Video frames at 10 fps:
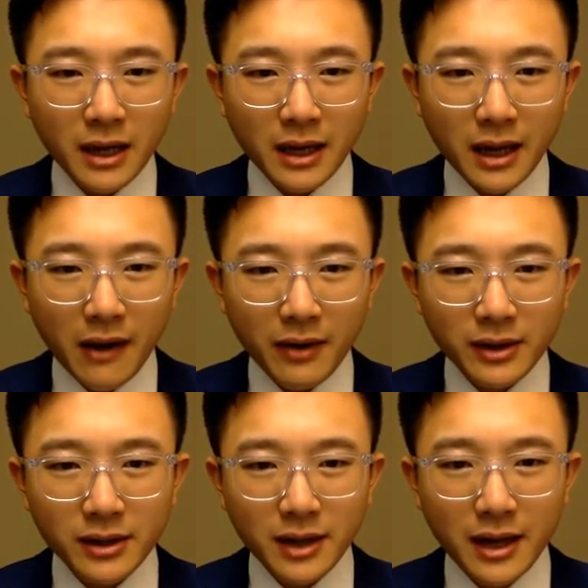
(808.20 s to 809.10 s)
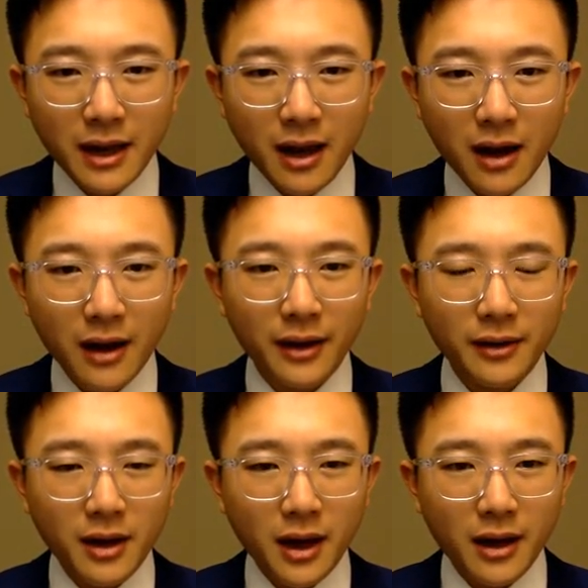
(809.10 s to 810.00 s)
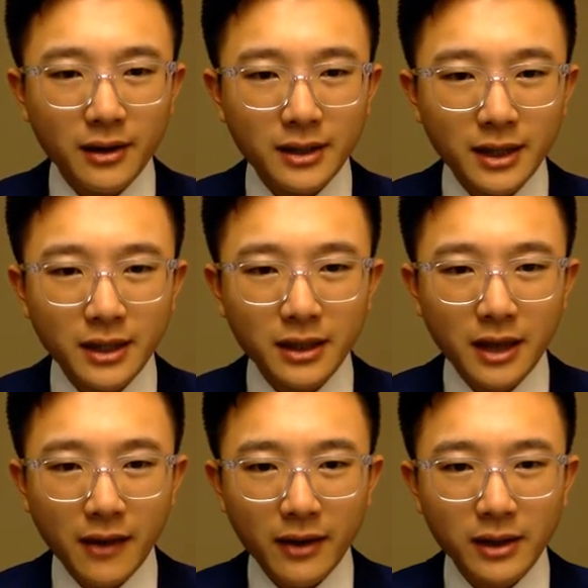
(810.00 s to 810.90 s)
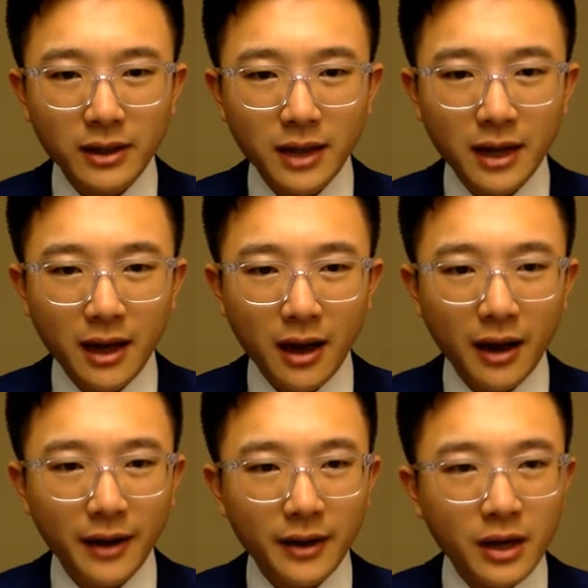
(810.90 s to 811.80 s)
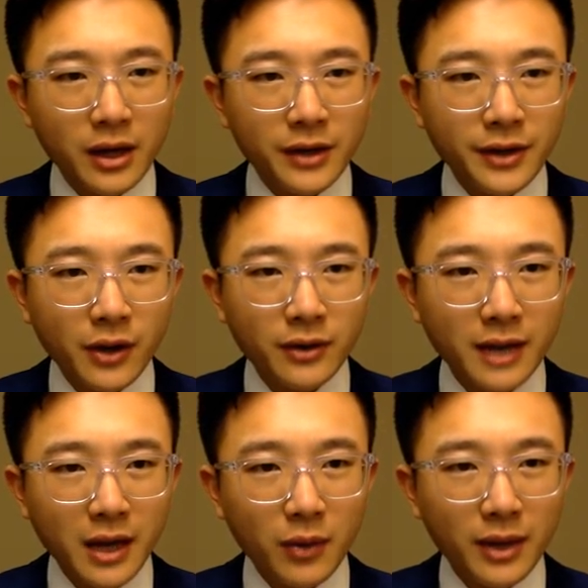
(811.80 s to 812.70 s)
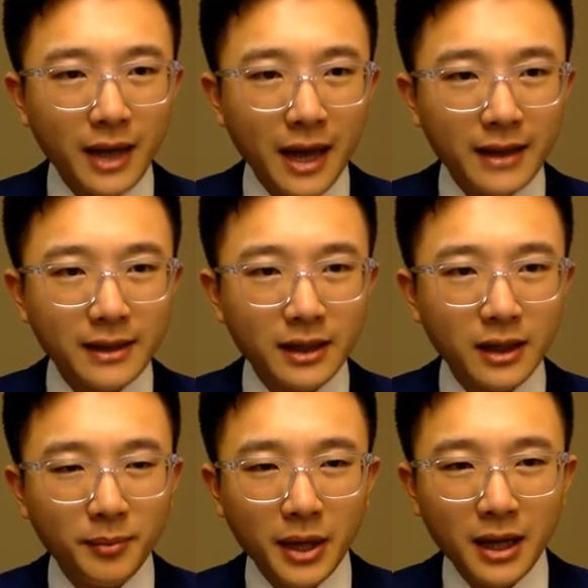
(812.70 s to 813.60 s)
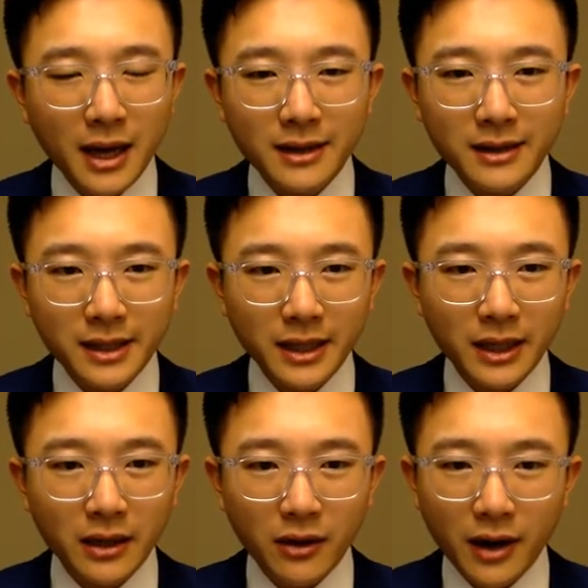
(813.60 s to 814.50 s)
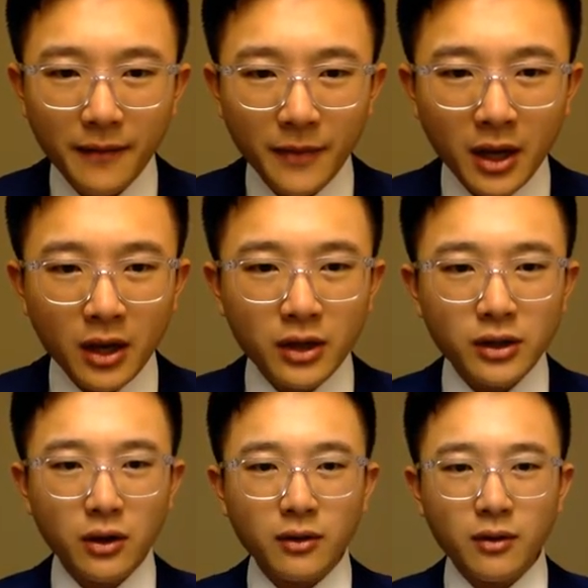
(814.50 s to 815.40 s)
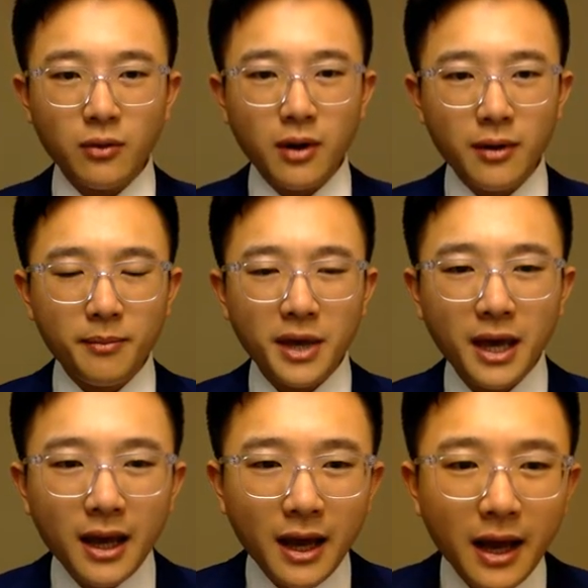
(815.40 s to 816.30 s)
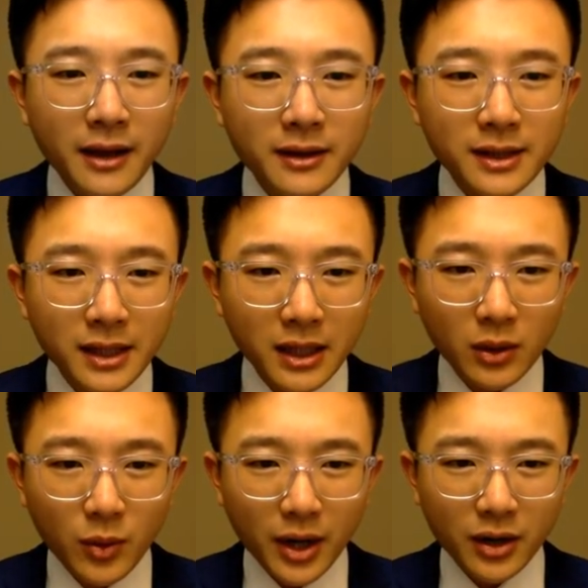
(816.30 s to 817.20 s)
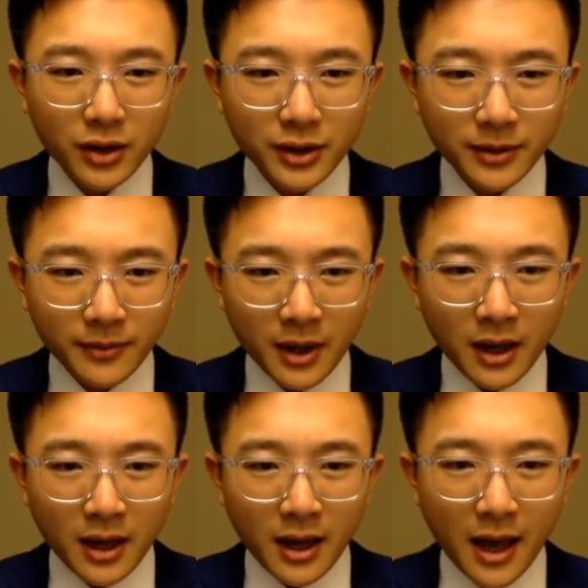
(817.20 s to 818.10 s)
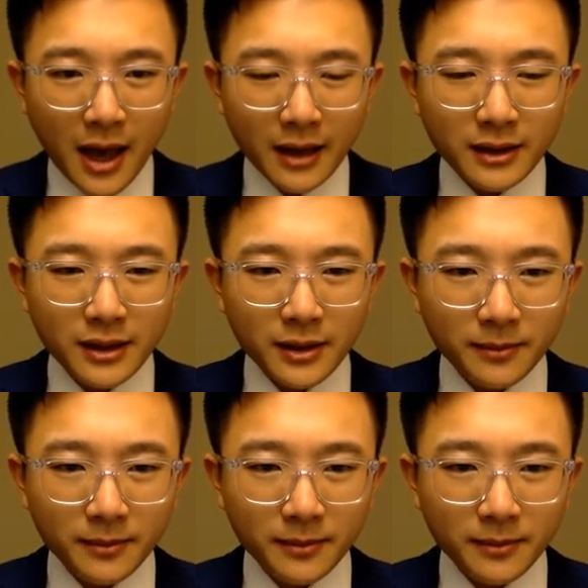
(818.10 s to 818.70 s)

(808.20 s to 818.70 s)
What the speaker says: character at I and T character at I. So say we get P and T. All right, so P and T records at